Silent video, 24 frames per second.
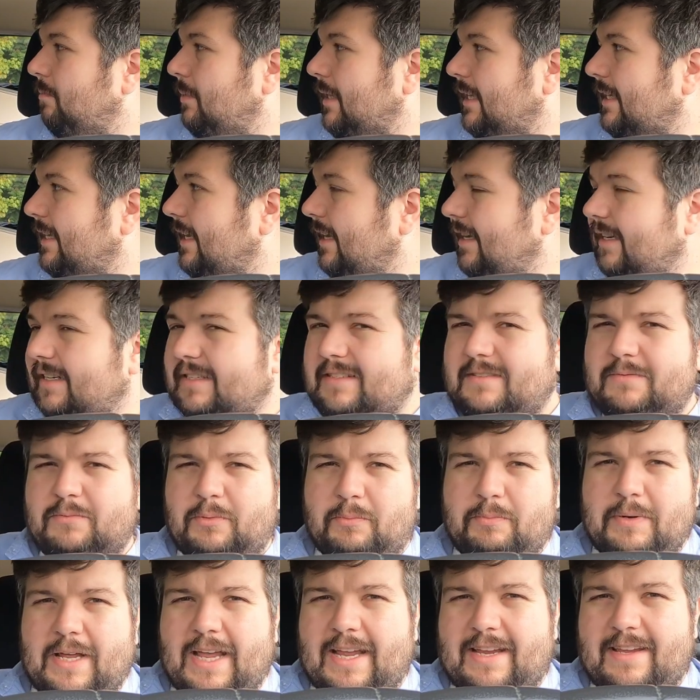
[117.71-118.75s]
because
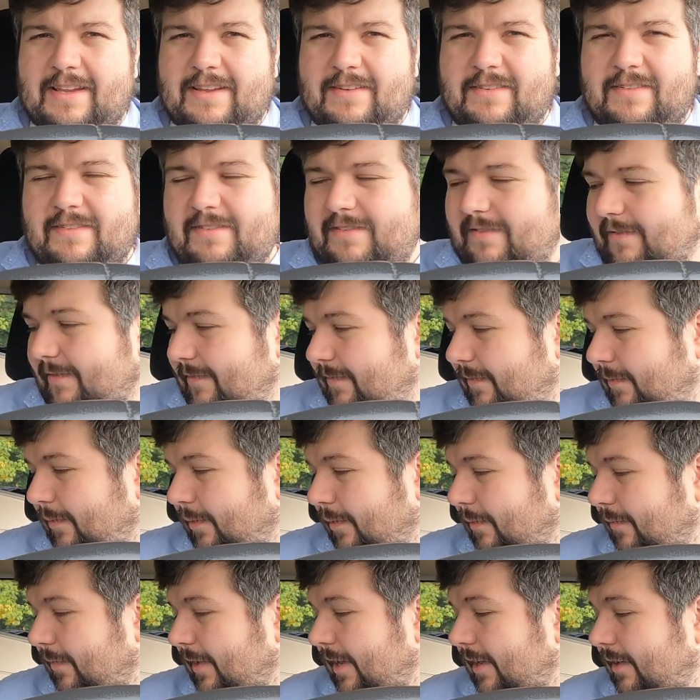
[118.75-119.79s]
we're back at
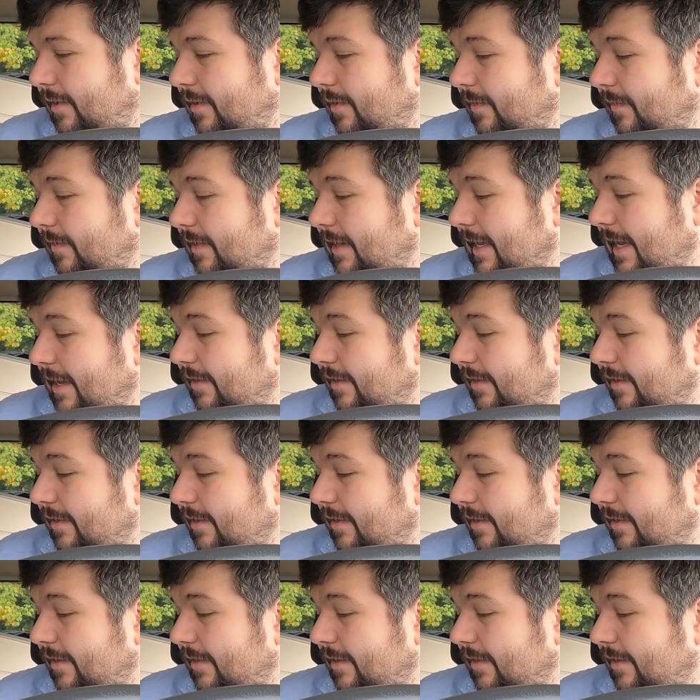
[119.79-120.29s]
Fort Vancouver